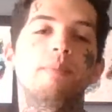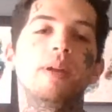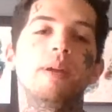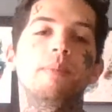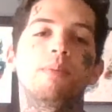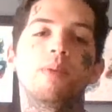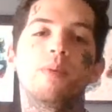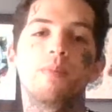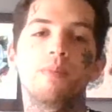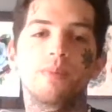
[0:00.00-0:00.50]

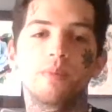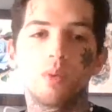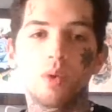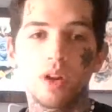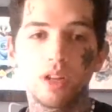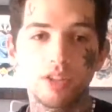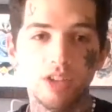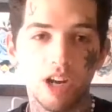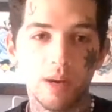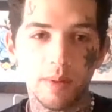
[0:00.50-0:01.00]
people, we're
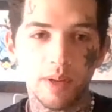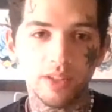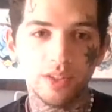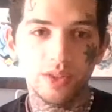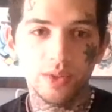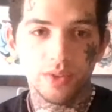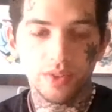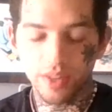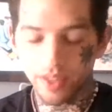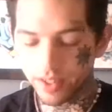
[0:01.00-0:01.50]
going to talk about
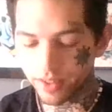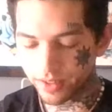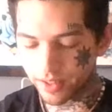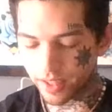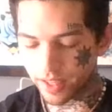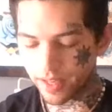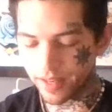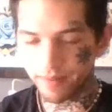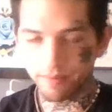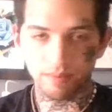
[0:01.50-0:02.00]
two things
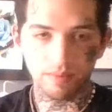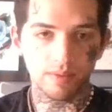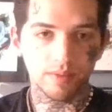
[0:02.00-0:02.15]
today: